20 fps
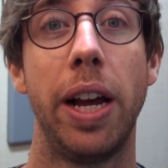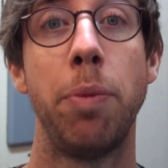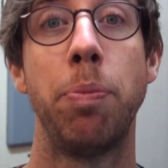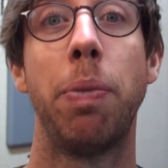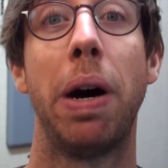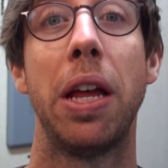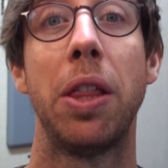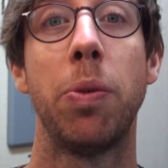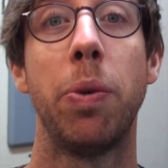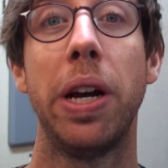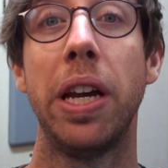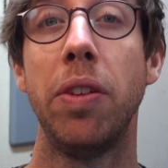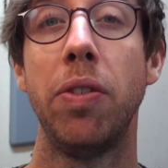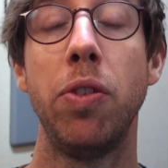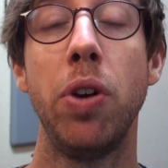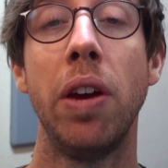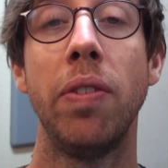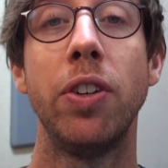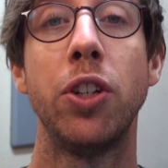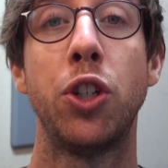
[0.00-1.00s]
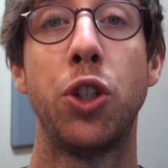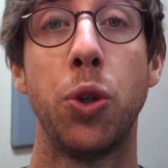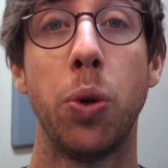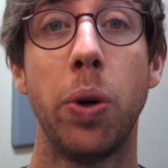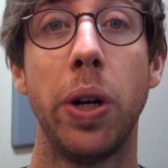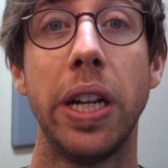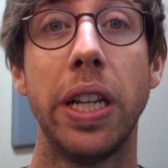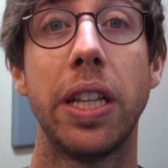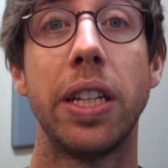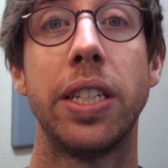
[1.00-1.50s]
And by the way, if you haven't
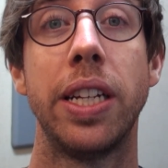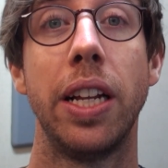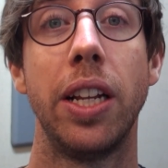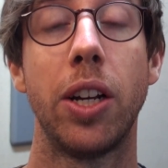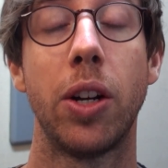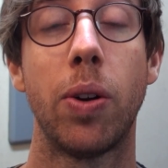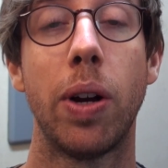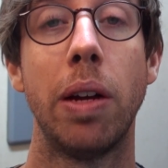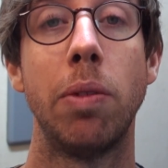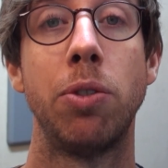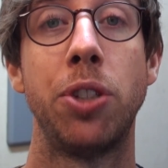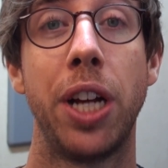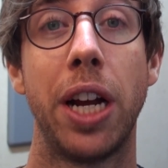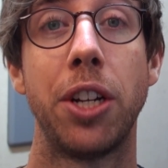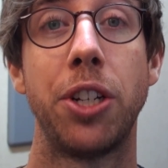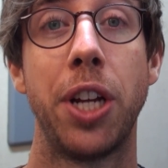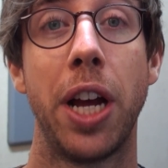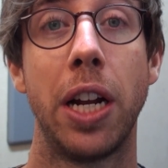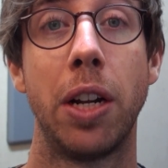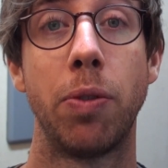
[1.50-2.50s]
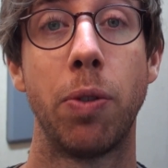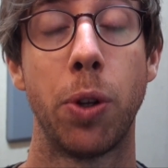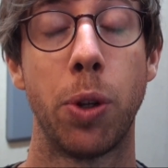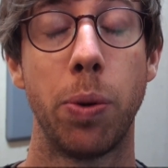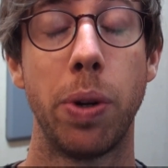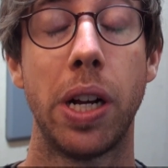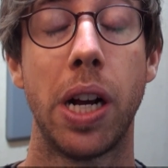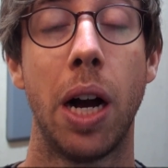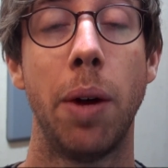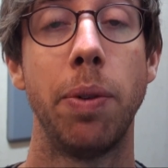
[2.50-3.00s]
joined the Telegram chat channel for
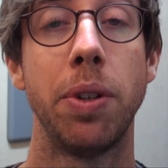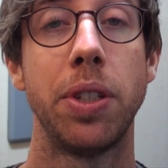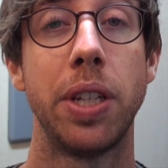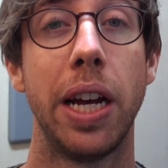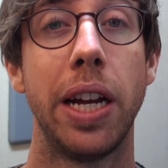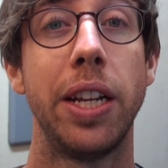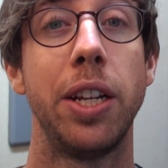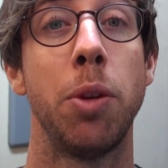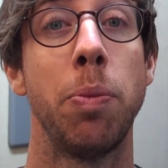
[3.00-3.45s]
3 commas yet,